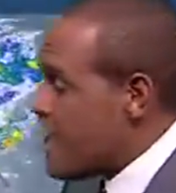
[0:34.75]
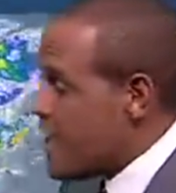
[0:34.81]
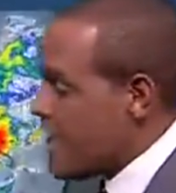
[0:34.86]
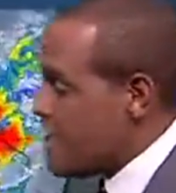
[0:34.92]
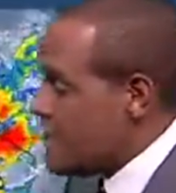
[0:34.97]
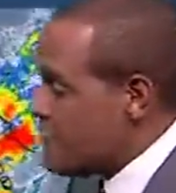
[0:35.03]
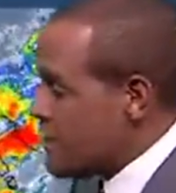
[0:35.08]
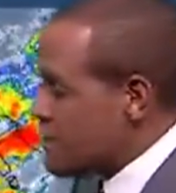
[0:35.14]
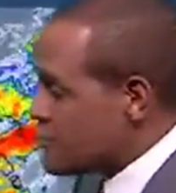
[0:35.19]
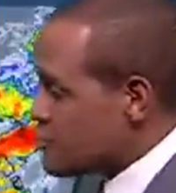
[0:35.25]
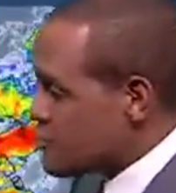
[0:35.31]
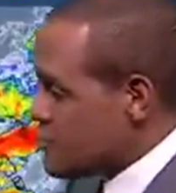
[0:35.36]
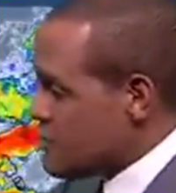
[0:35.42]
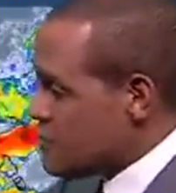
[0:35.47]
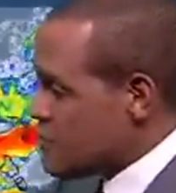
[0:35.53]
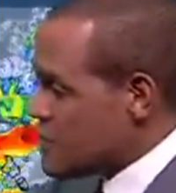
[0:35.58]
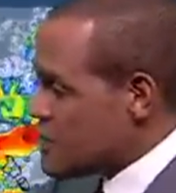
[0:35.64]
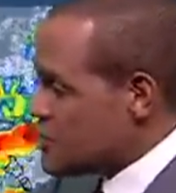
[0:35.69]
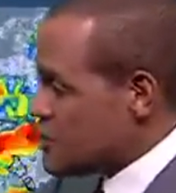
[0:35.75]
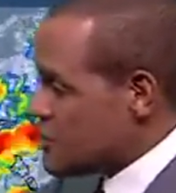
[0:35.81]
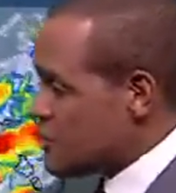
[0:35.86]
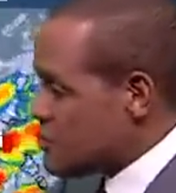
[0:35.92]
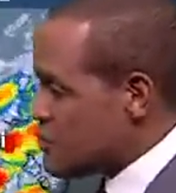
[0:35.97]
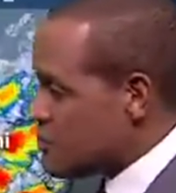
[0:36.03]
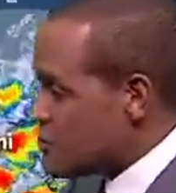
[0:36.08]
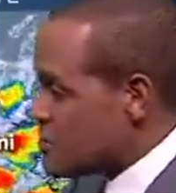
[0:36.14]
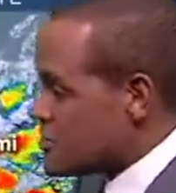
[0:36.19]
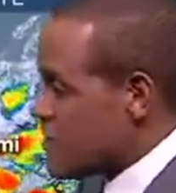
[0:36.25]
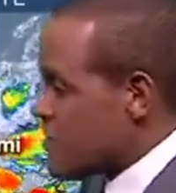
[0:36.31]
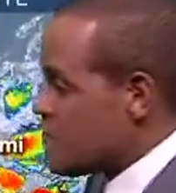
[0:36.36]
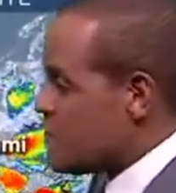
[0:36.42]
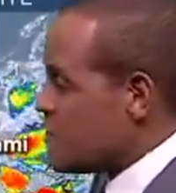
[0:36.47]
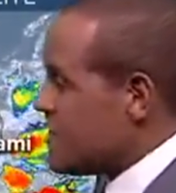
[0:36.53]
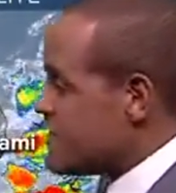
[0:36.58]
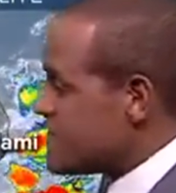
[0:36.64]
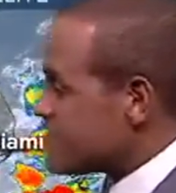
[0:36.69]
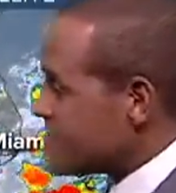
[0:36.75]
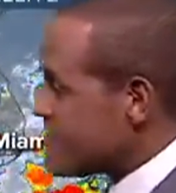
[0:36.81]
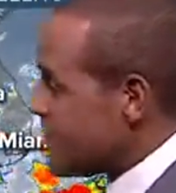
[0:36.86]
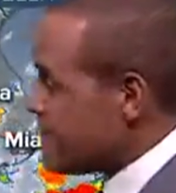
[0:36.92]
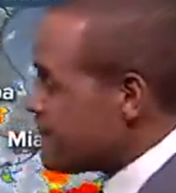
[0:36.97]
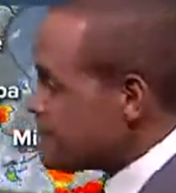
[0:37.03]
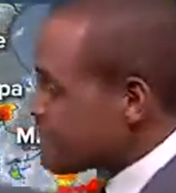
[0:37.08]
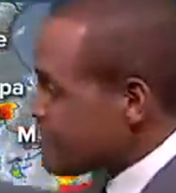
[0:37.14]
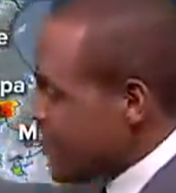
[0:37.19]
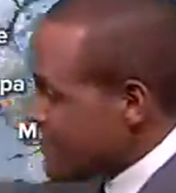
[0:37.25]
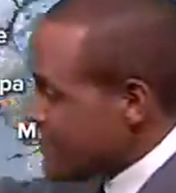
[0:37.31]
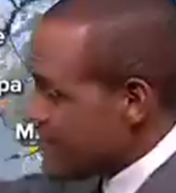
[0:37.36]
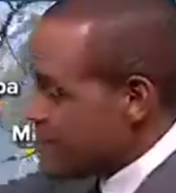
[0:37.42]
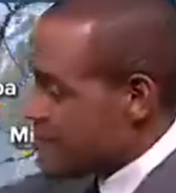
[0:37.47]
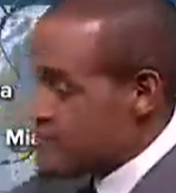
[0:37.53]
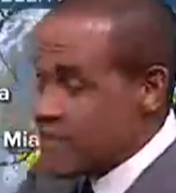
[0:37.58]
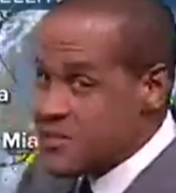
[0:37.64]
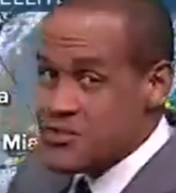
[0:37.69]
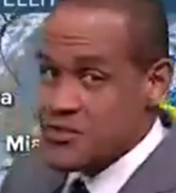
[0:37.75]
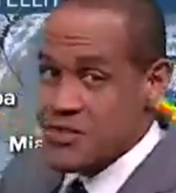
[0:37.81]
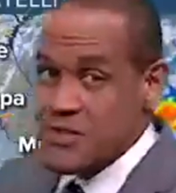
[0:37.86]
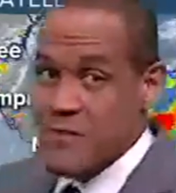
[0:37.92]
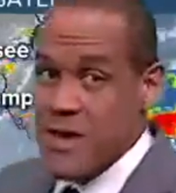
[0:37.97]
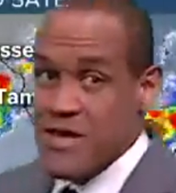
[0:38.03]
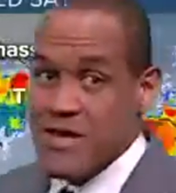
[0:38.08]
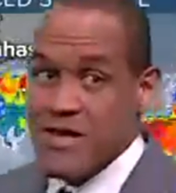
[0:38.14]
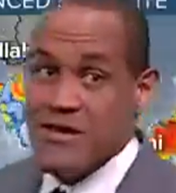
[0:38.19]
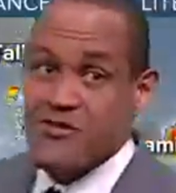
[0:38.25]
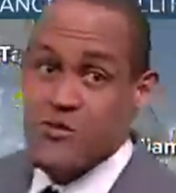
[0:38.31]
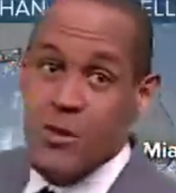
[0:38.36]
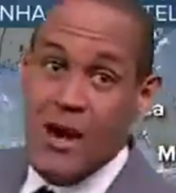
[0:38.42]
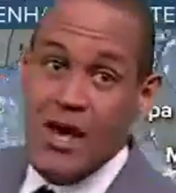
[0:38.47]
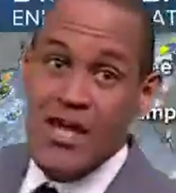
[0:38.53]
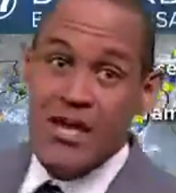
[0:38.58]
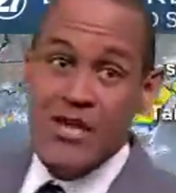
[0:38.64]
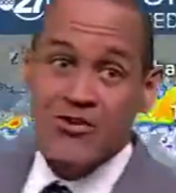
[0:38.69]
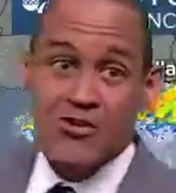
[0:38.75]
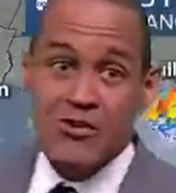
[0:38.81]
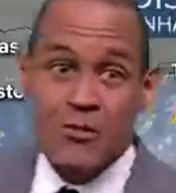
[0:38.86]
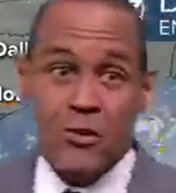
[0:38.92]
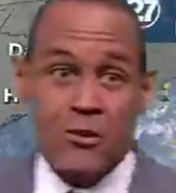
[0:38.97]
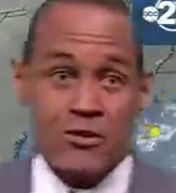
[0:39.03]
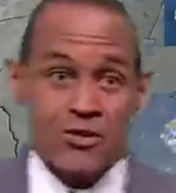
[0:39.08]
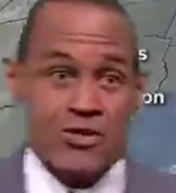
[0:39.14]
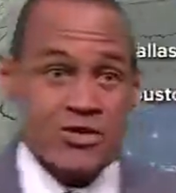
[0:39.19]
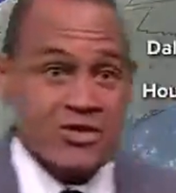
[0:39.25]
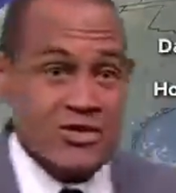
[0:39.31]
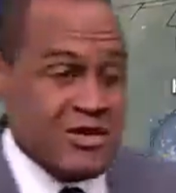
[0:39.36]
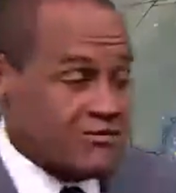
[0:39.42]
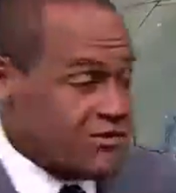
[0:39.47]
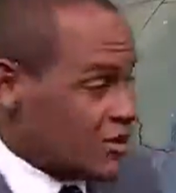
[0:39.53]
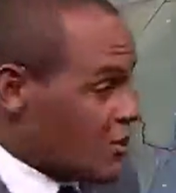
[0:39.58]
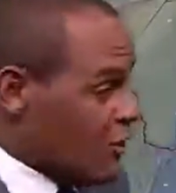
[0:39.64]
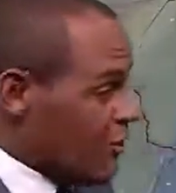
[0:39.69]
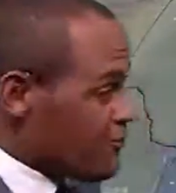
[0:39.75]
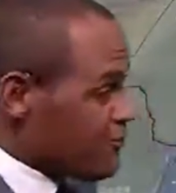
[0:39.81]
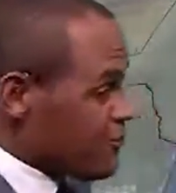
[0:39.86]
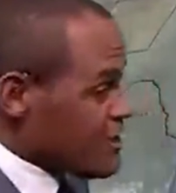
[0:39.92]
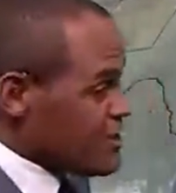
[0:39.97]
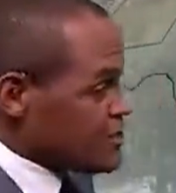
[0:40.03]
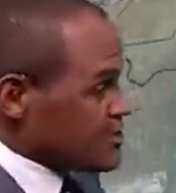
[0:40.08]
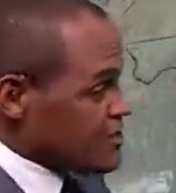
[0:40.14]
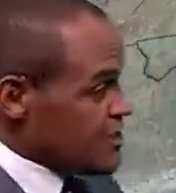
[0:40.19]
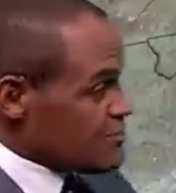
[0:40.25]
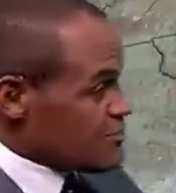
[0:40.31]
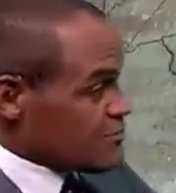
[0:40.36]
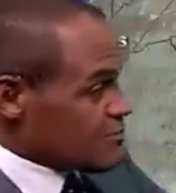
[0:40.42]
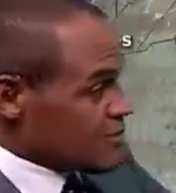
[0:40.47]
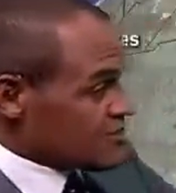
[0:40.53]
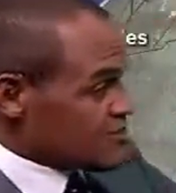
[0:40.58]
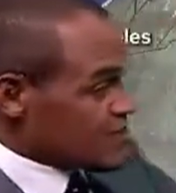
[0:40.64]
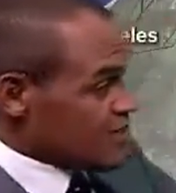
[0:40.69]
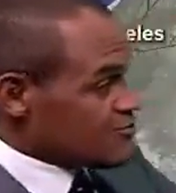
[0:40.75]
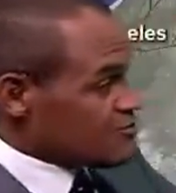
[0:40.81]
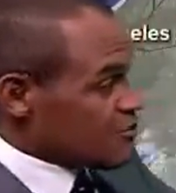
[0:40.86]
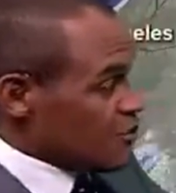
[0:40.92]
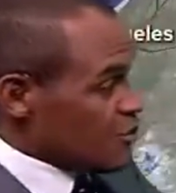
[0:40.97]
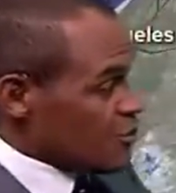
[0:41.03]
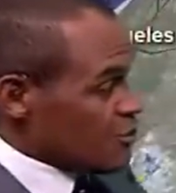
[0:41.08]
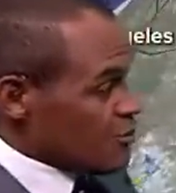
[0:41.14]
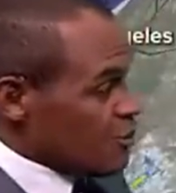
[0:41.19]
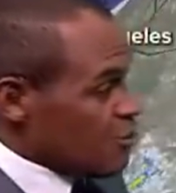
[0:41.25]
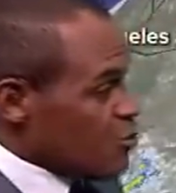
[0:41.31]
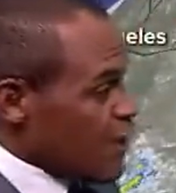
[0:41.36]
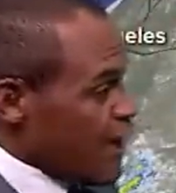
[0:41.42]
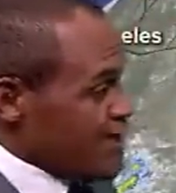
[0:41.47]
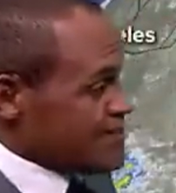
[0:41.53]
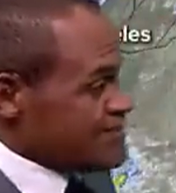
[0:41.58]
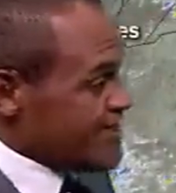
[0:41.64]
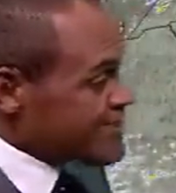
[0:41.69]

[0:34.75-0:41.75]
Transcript: and eventually reaching the Yucatan Peninsula and then eventually making its way into portions of the Gulf region, either the central or the west.